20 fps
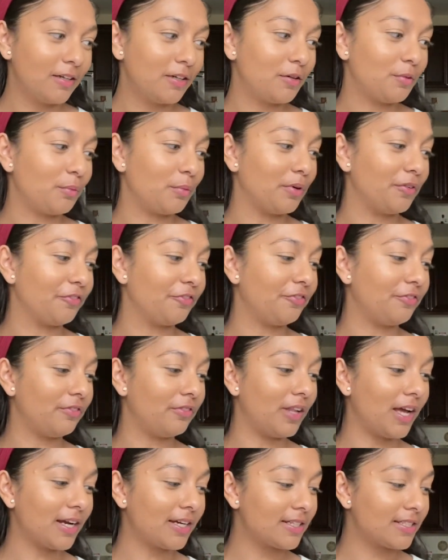
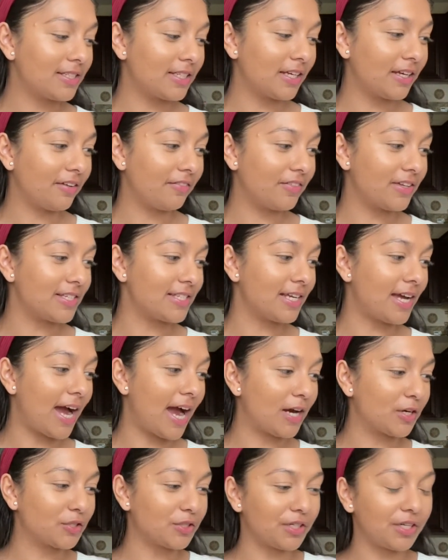reflective? Is it
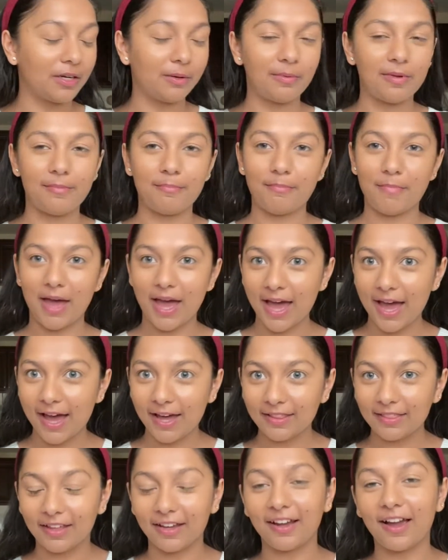actually gonna be
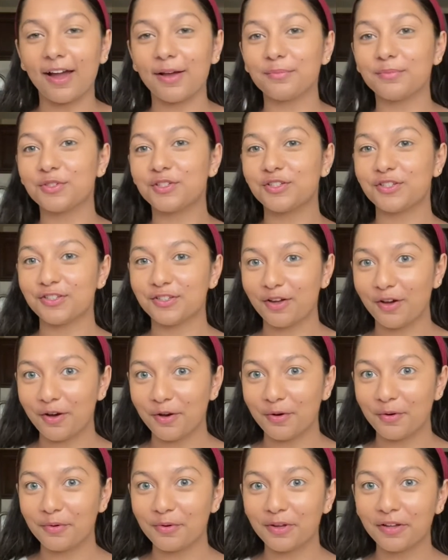matte? Like, I'm
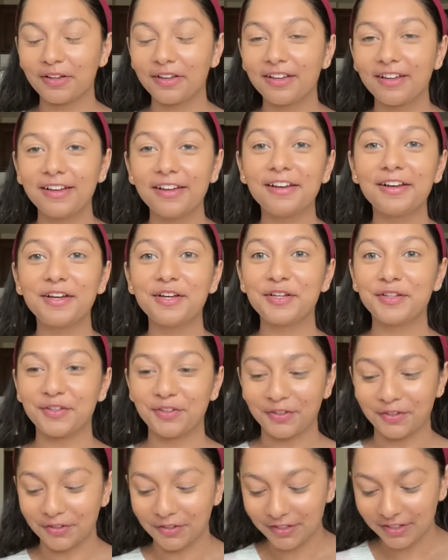so
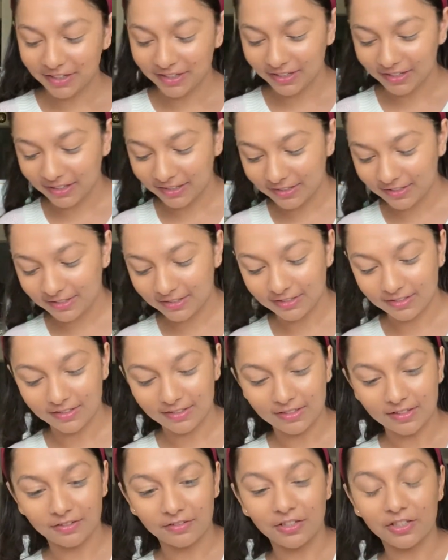curious. And
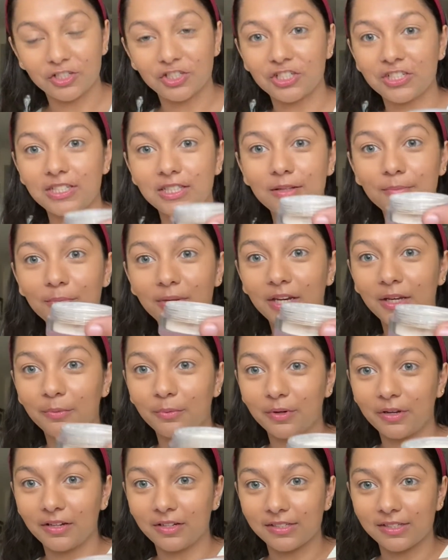so it's just the mini
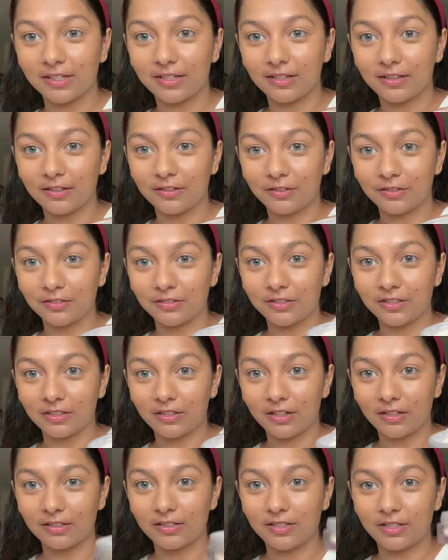one. It's like a little
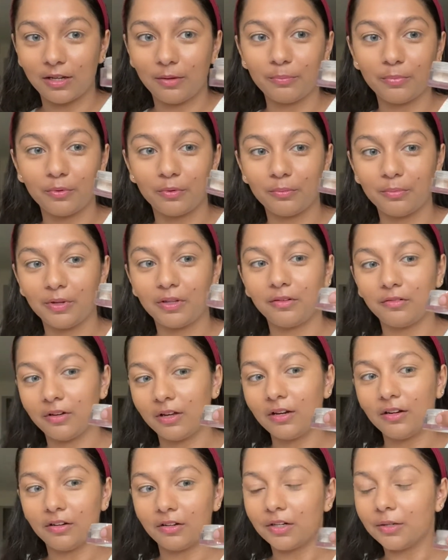deluxe sample, but you get a
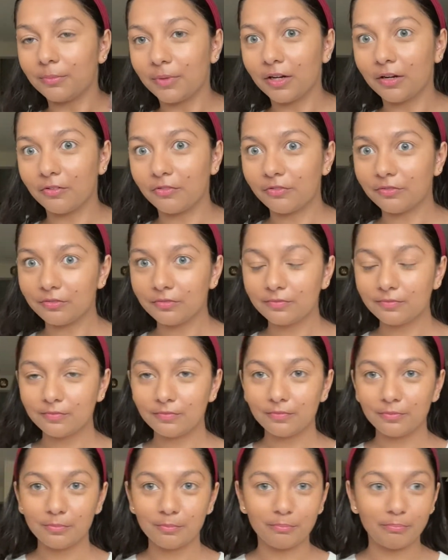good amount of
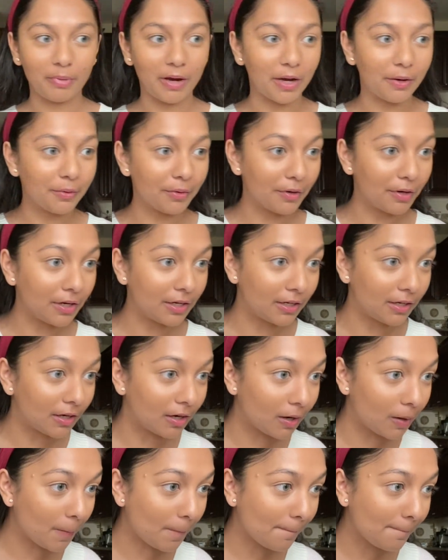powder in
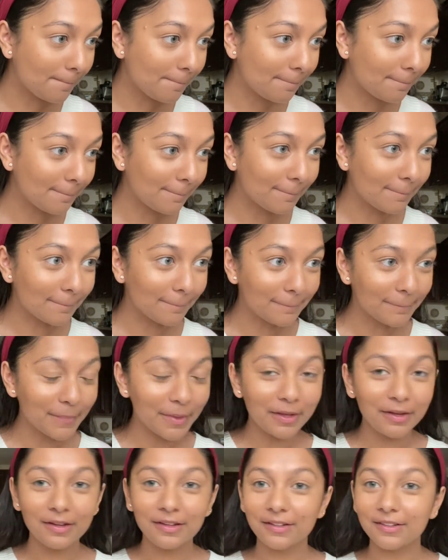here.
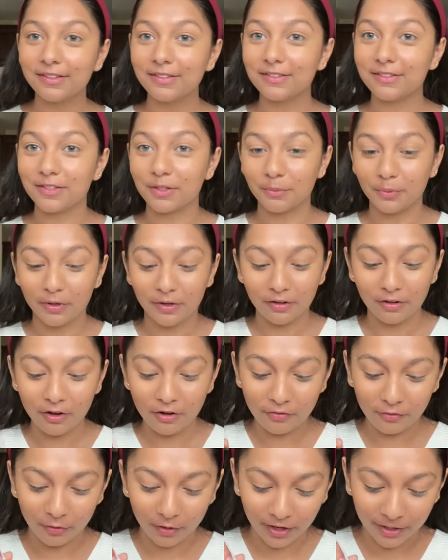So we're gonna go
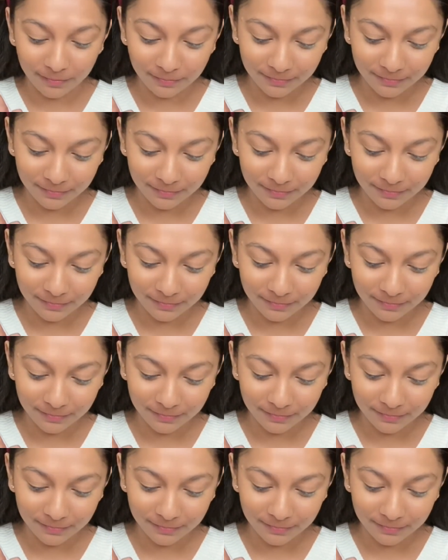for it.